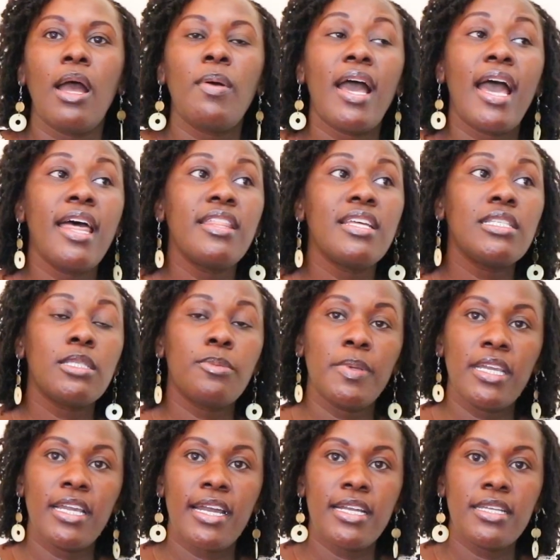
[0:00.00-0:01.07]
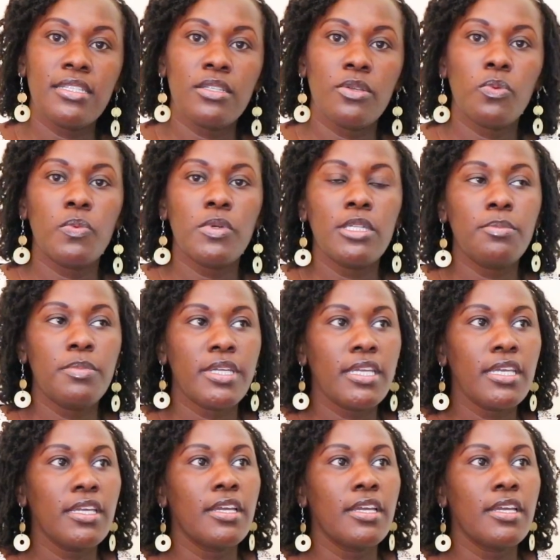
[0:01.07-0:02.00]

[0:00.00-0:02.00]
Our other speakers will be